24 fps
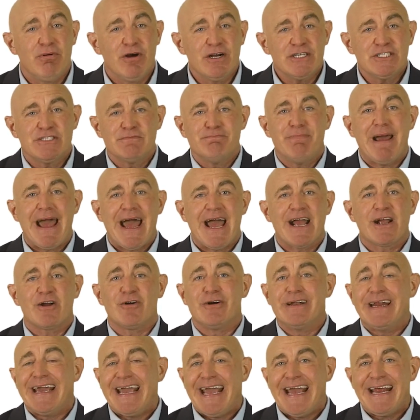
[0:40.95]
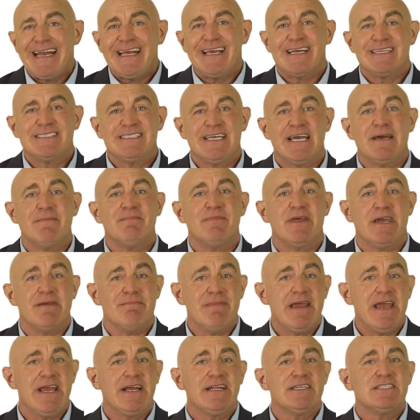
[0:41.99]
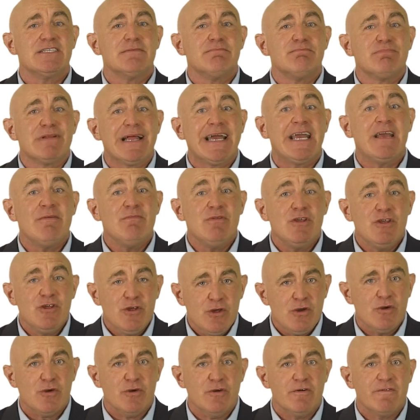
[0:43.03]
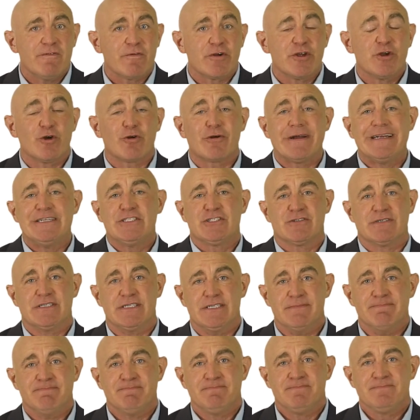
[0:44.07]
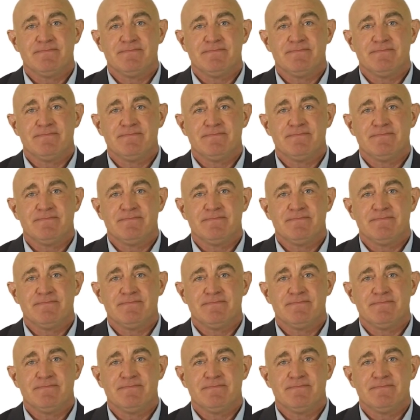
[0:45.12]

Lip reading: push back on any attempt they make to blame you for your injury.